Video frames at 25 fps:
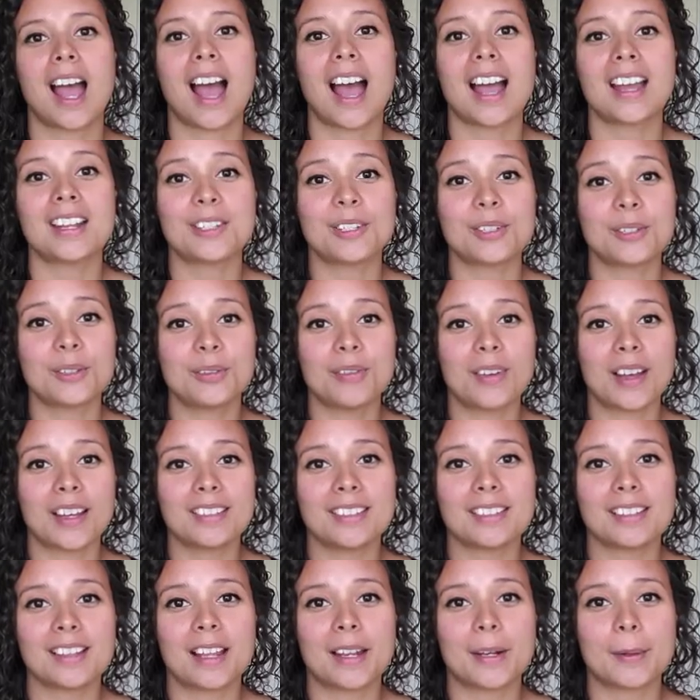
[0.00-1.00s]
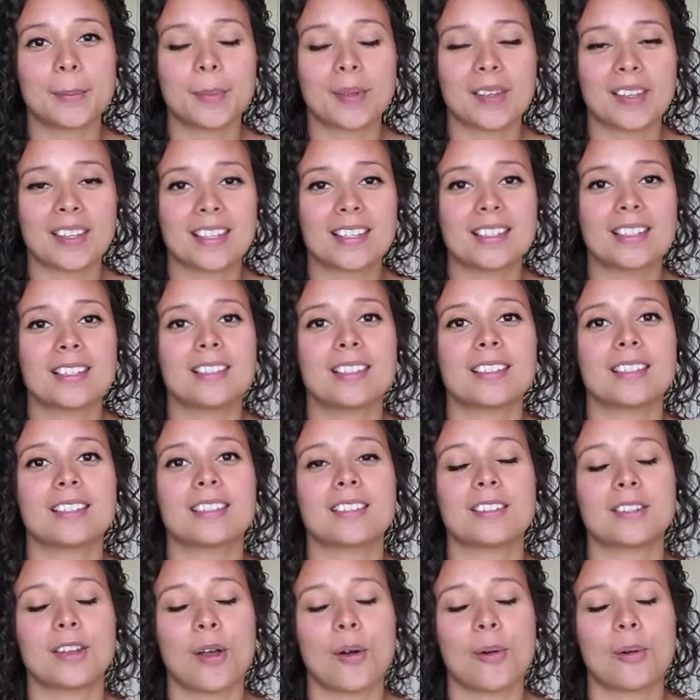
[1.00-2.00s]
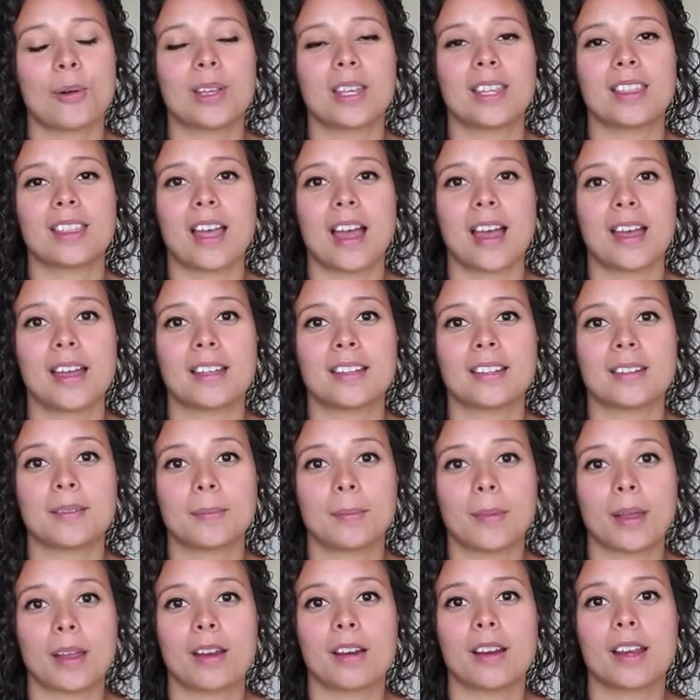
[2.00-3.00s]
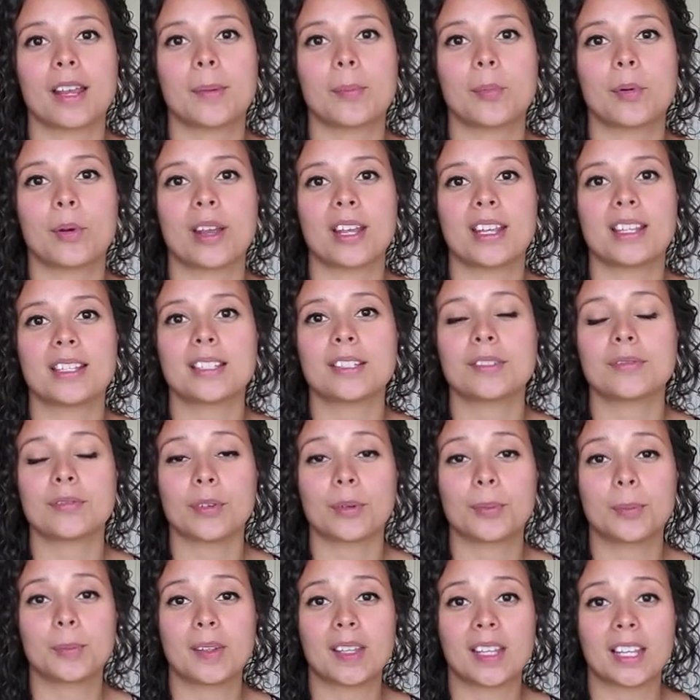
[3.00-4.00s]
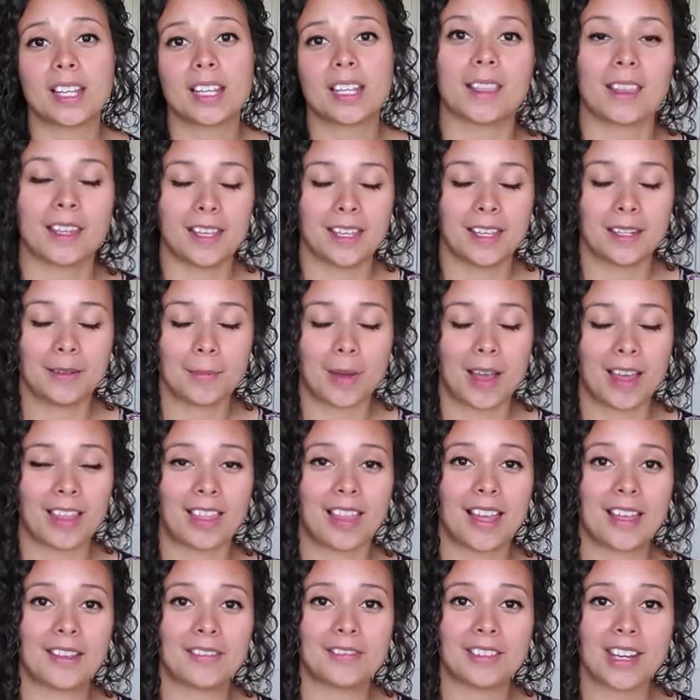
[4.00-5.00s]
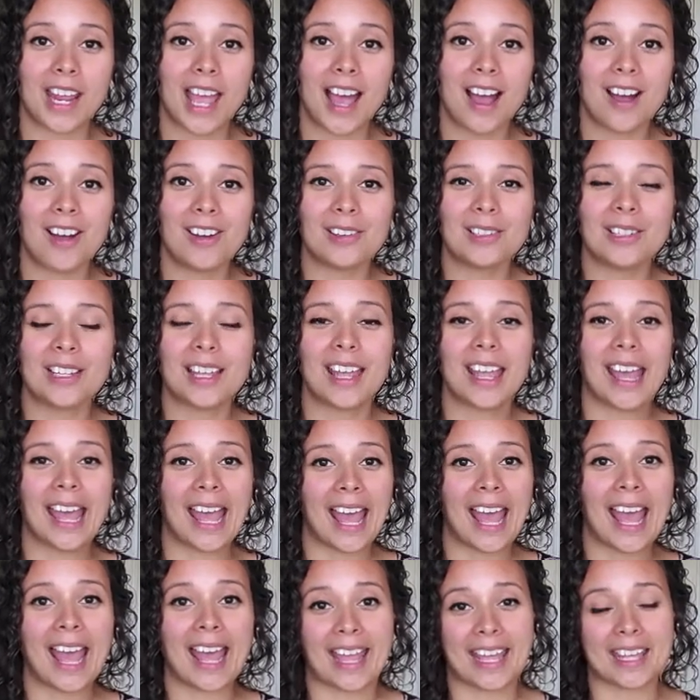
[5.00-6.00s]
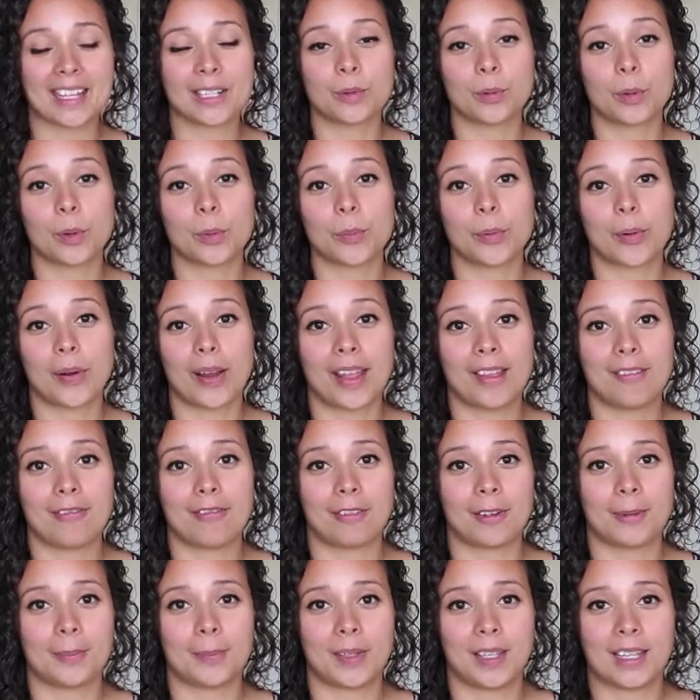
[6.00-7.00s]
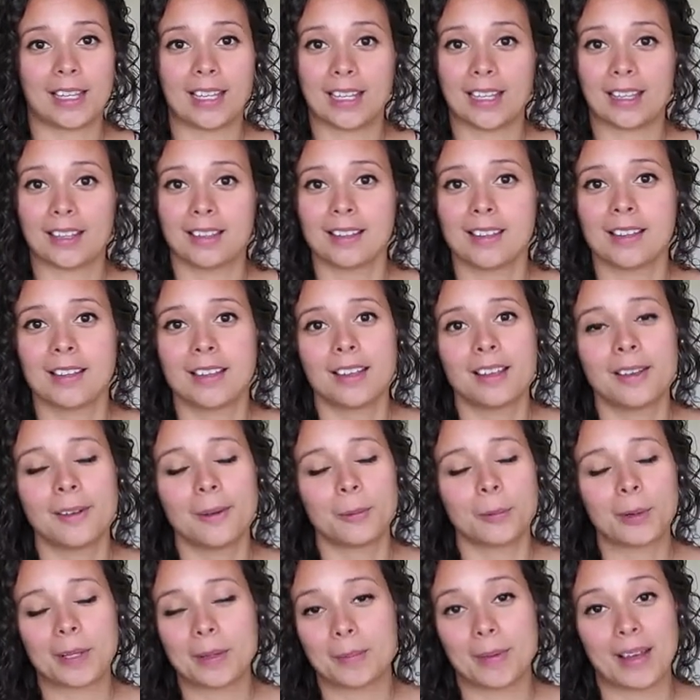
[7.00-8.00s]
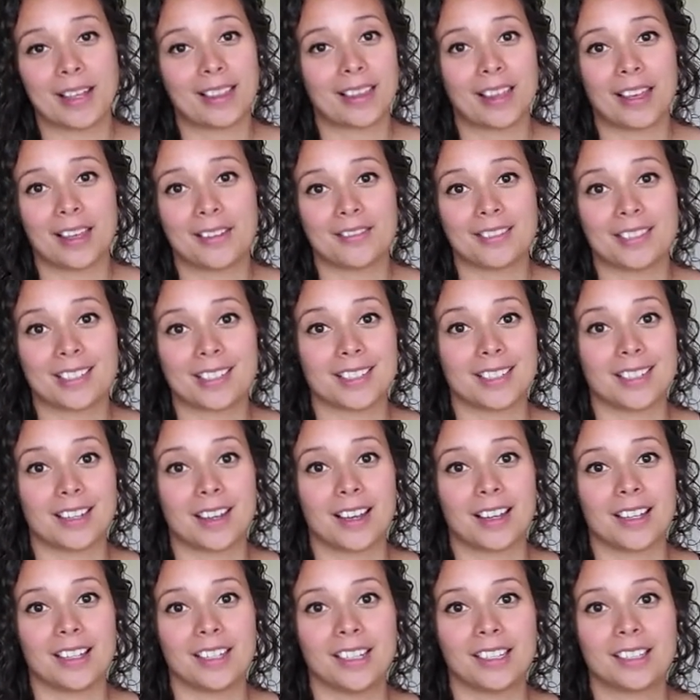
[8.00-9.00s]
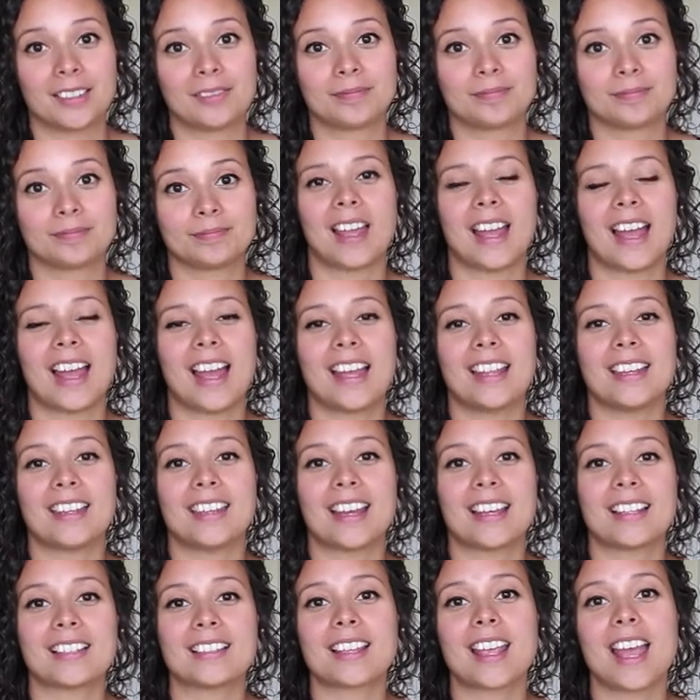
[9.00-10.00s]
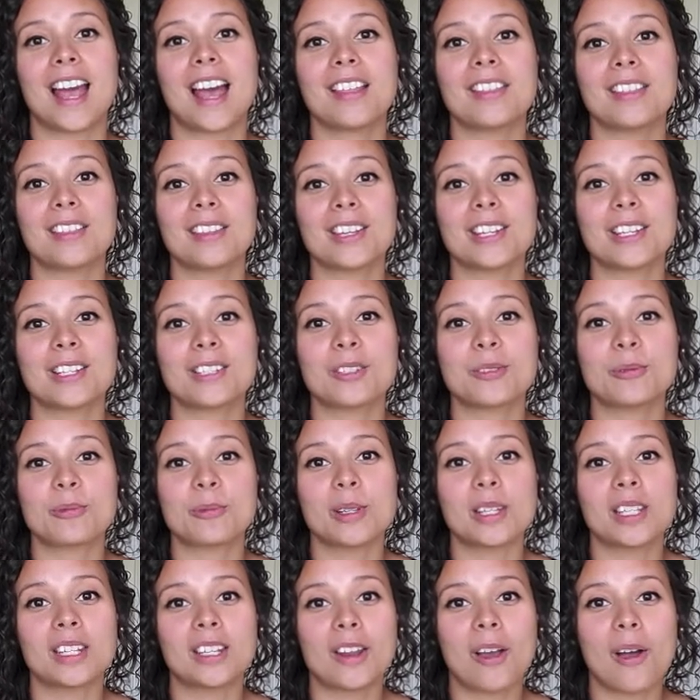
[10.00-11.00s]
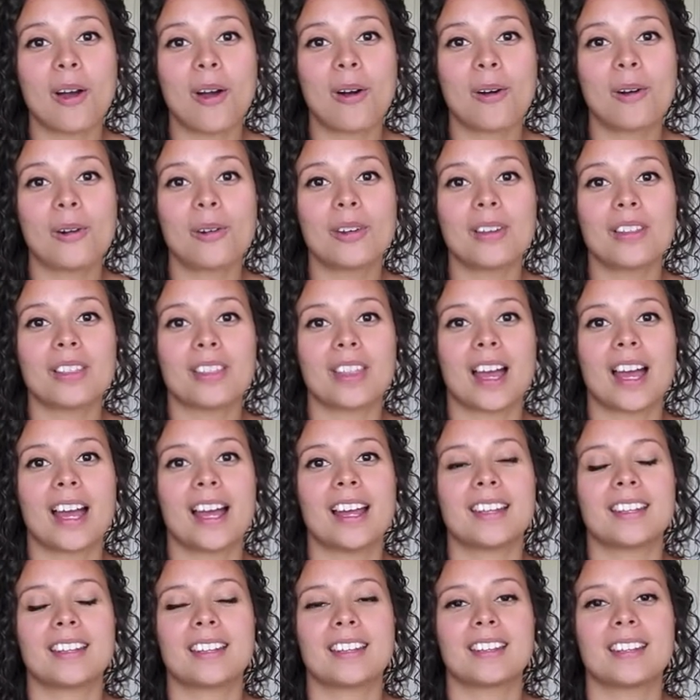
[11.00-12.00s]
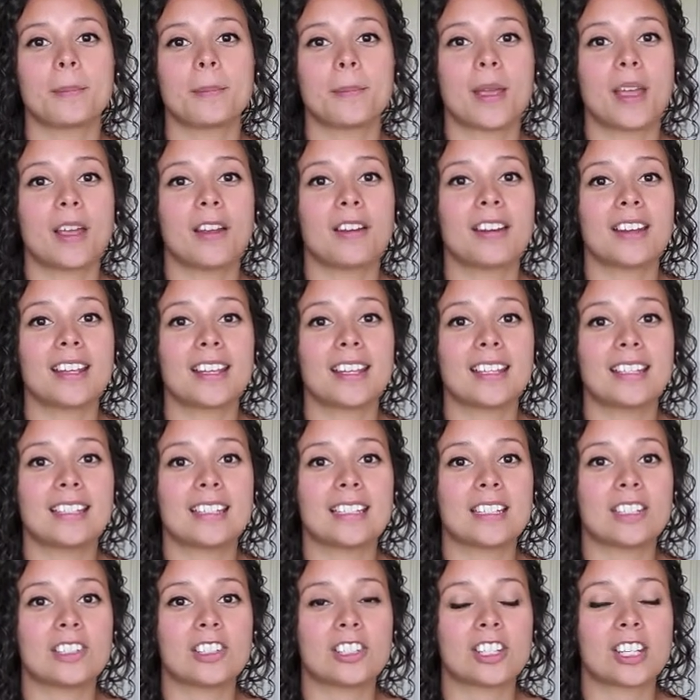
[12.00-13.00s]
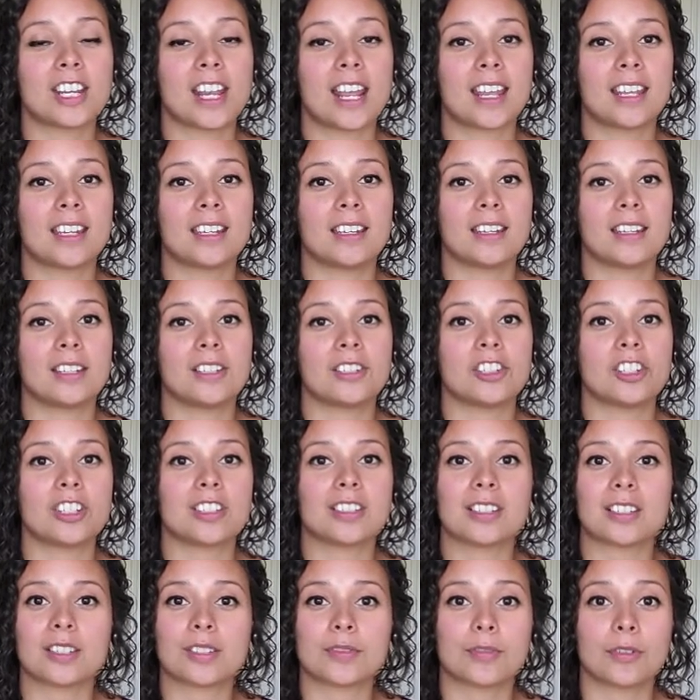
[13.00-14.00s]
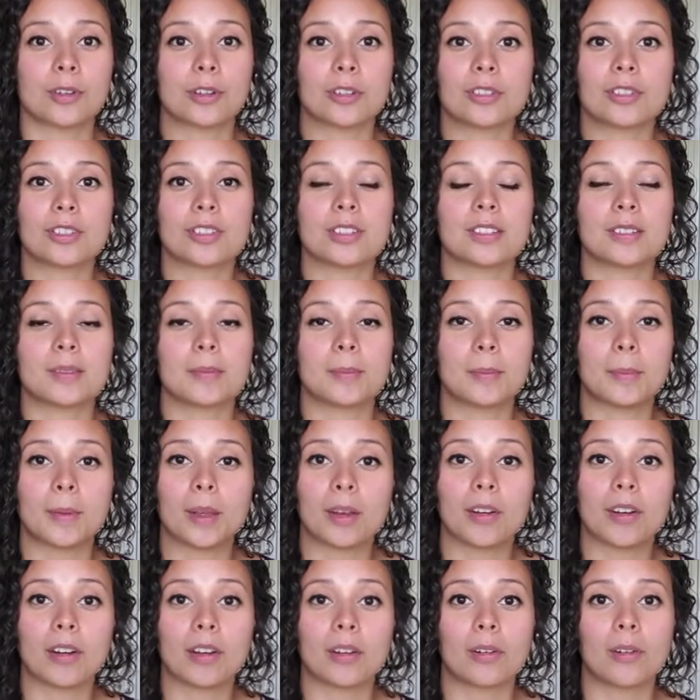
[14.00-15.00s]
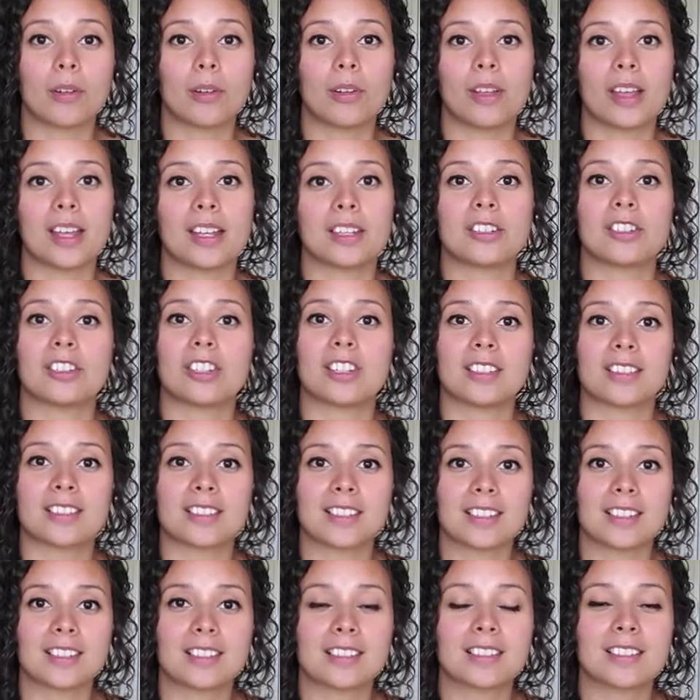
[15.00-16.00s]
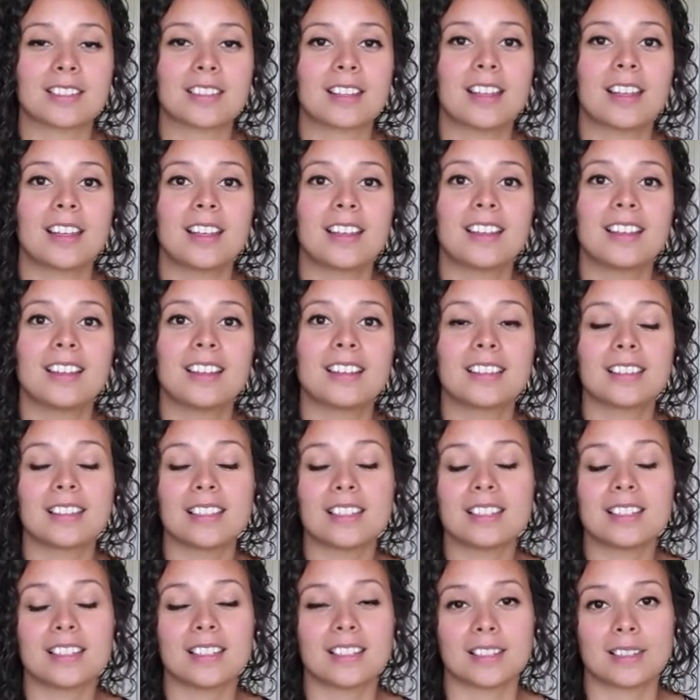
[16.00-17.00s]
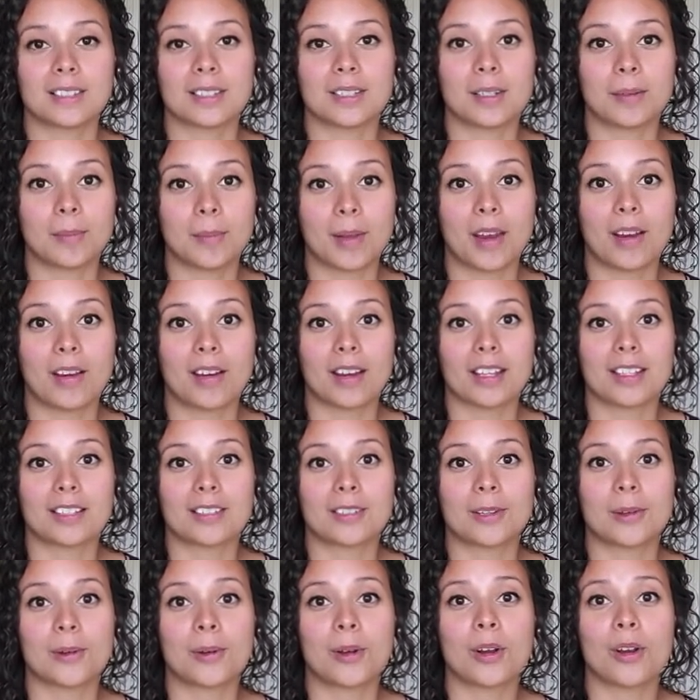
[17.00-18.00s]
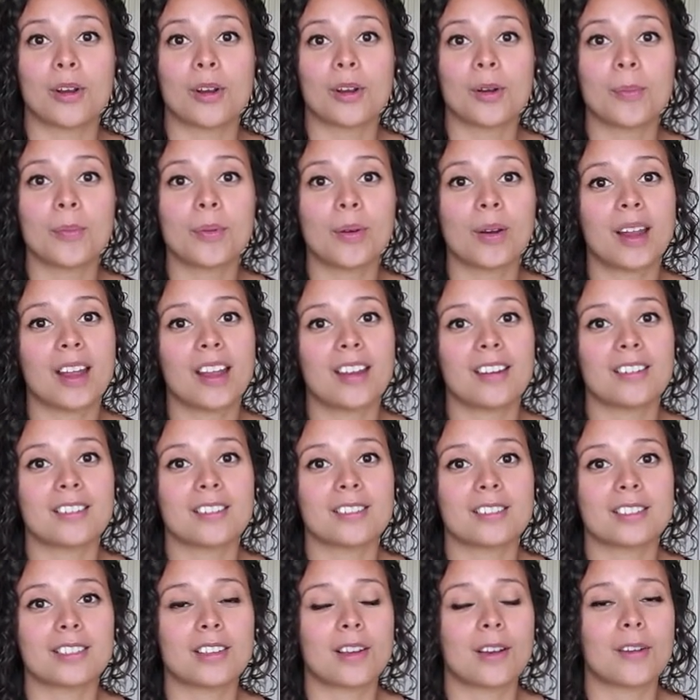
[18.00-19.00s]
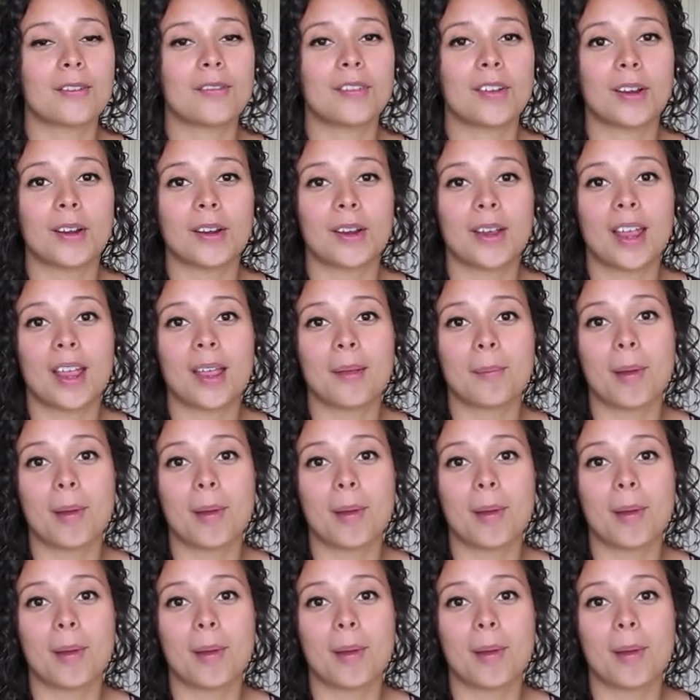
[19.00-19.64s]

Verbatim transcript: I do find a lot of peace knowing that Mary prays for me in my life now and will pray for me when my life is done. And as Catholics, we know that Mary initiated Jesus' first miracle, and Jesus listens to Mary, so her prayers are very